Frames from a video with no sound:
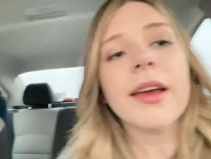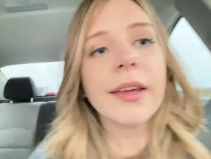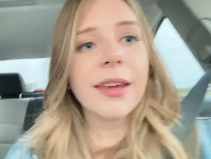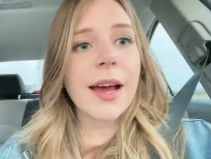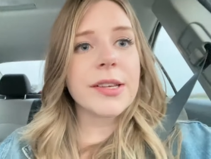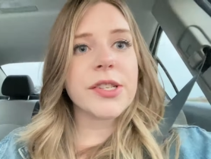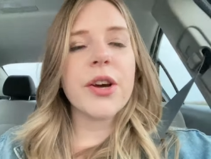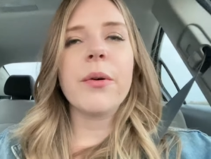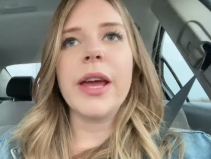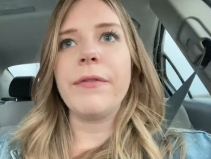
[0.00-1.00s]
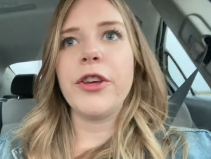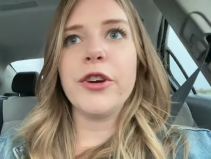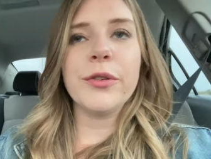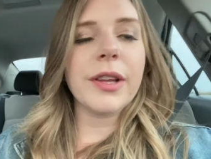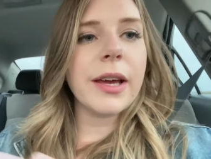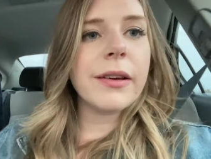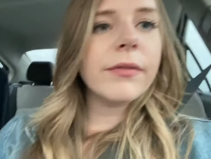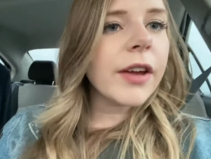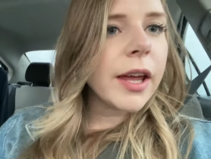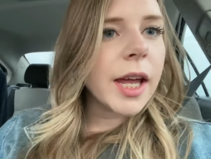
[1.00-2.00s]
Yeah. So if you
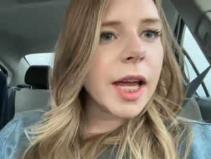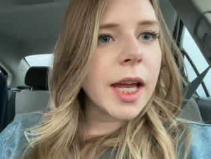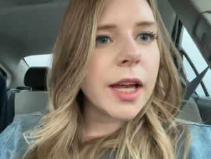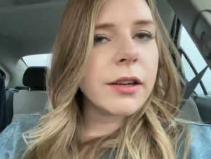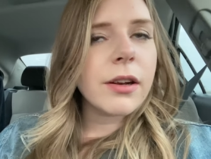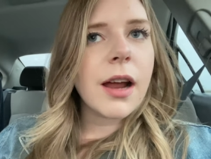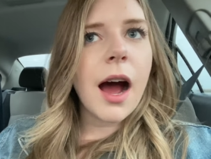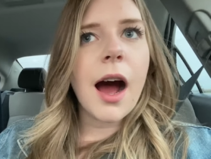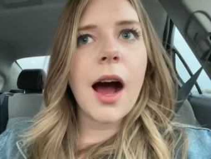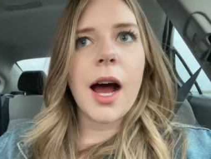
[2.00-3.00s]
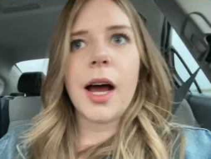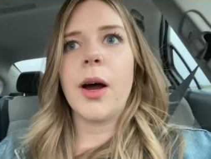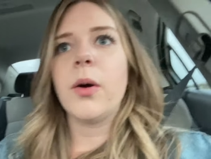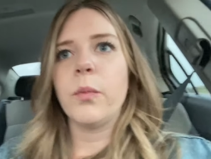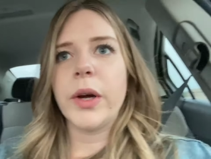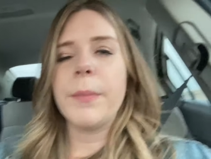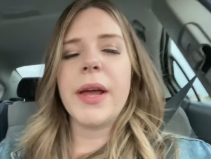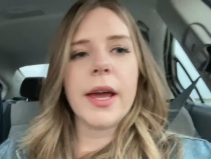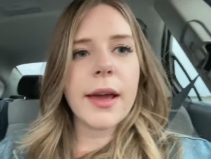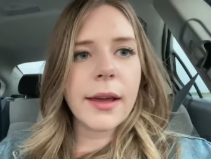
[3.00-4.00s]
live in uh,
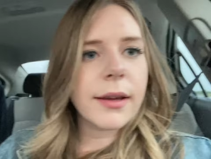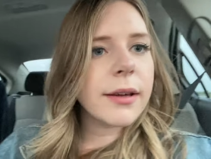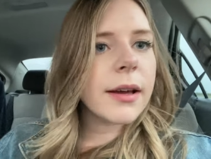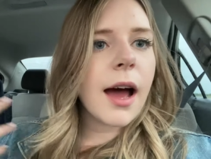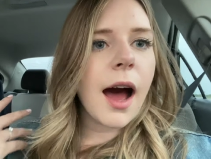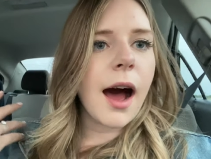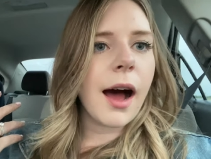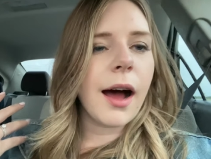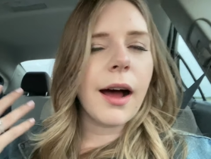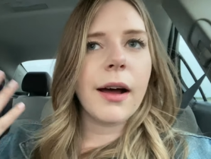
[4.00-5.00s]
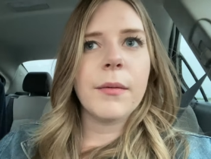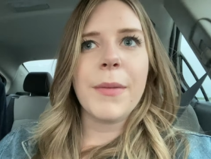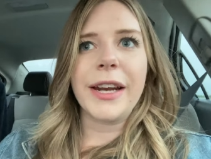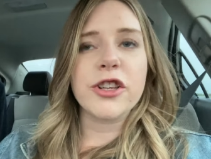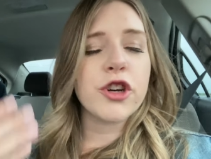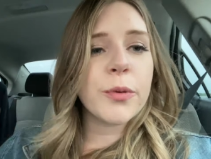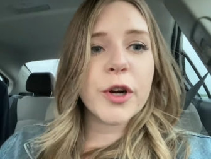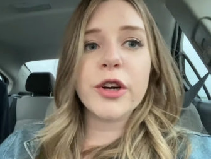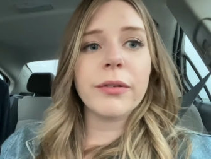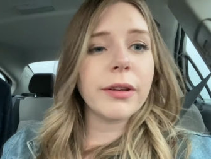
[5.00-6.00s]
Winnipeg, uh,
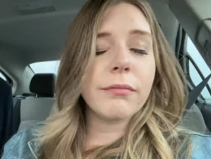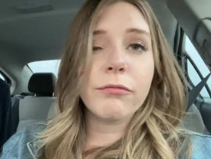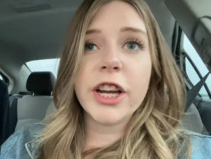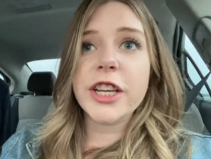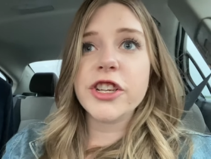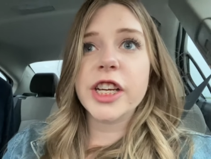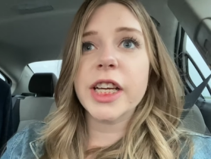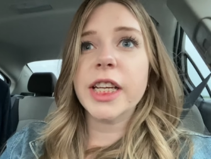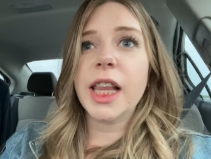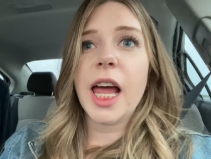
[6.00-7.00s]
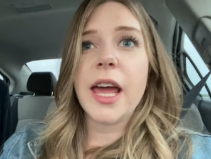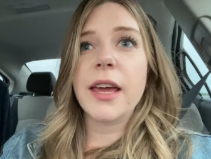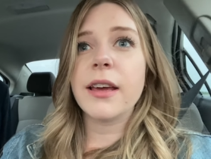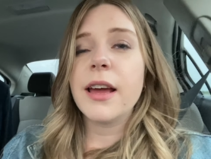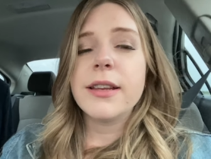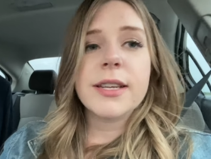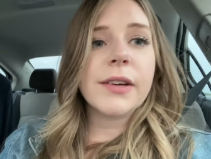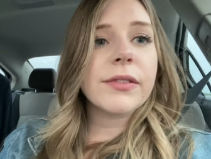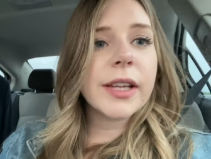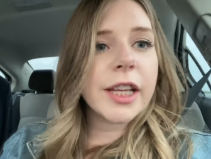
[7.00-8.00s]
Manitoba. Manitoba. region, like
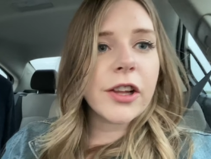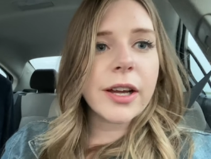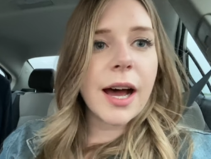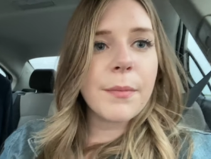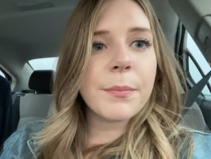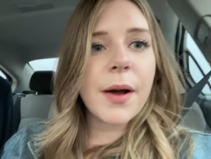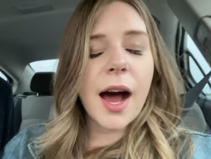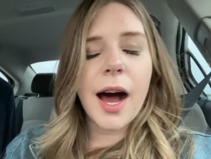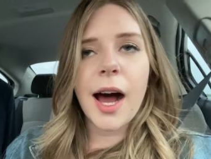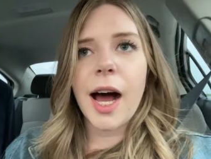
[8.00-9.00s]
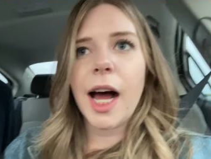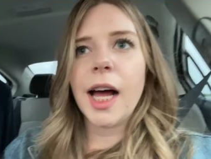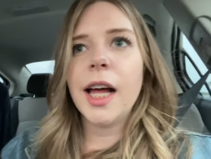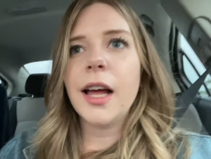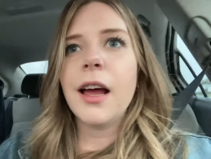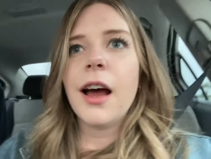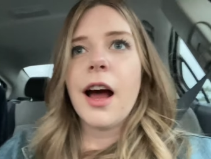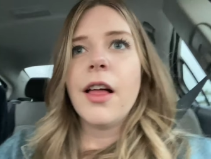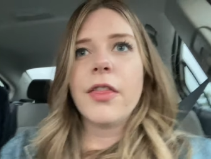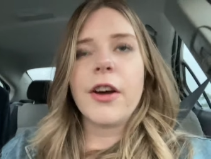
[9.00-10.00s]
definitely look up uh,
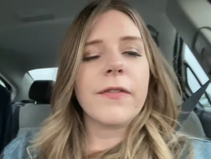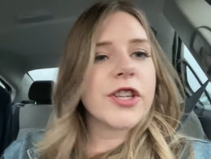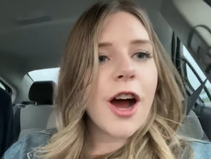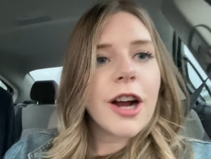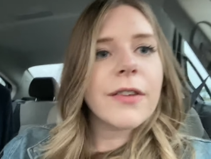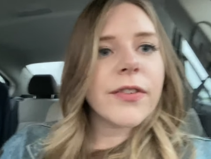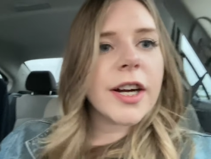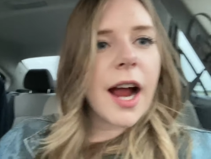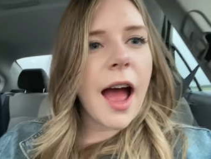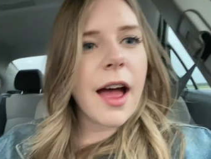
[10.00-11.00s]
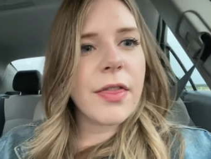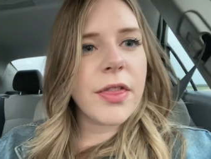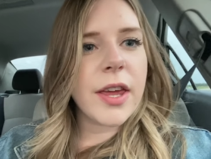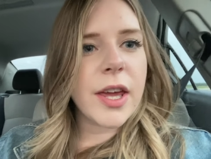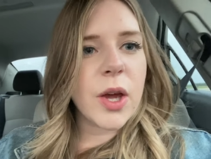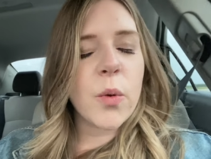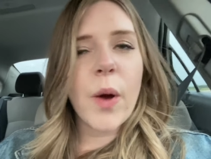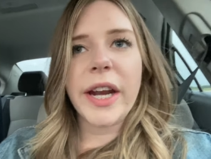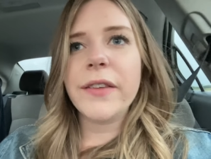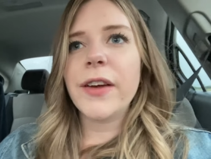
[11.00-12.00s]
the photographer and the
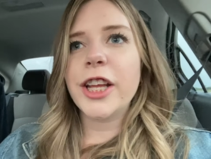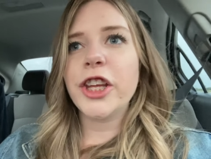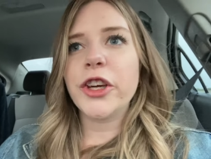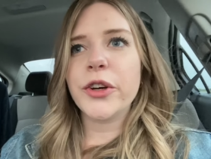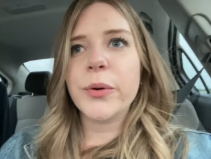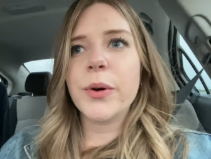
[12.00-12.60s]
wedding venue.